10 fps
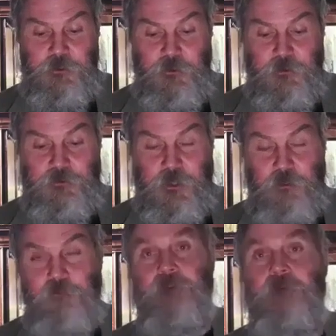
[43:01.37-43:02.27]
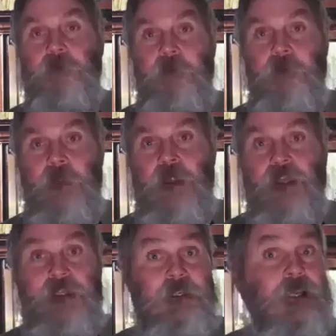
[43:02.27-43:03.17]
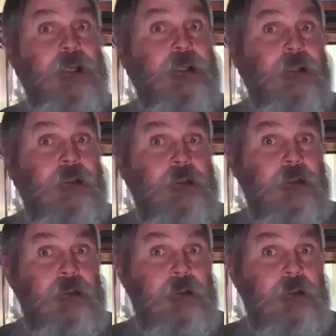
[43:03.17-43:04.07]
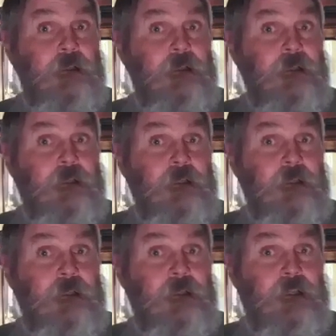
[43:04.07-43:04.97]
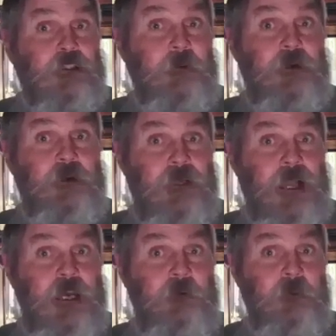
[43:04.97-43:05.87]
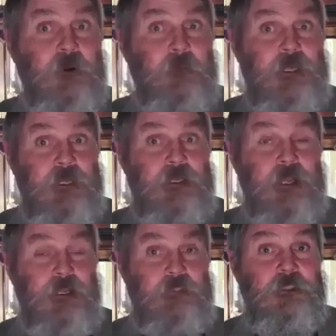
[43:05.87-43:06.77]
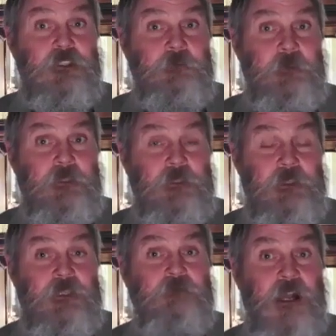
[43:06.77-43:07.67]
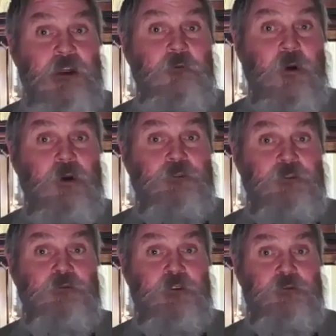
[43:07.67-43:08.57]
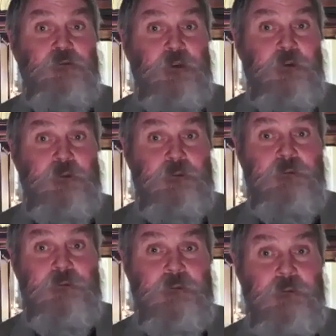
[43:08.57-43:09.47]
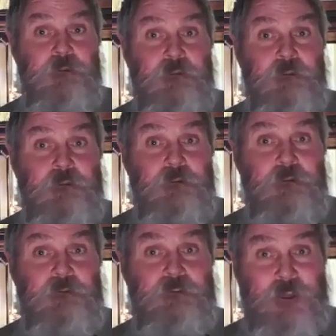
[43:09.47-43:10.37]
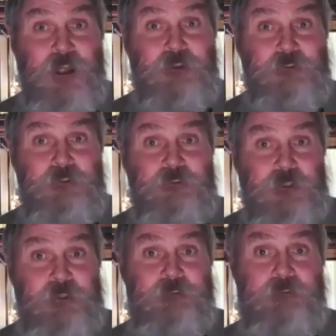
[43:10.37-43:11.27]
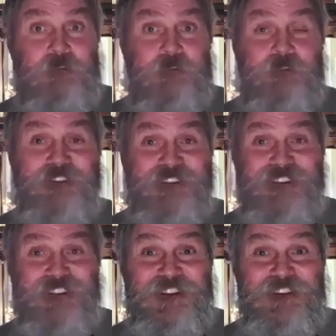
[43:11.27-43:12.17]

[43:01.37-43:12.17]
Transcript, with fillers: return when the door is open. Again, Spirit alighted upon me, and God is in the Spirit. If I walk through those doors, God's just in it.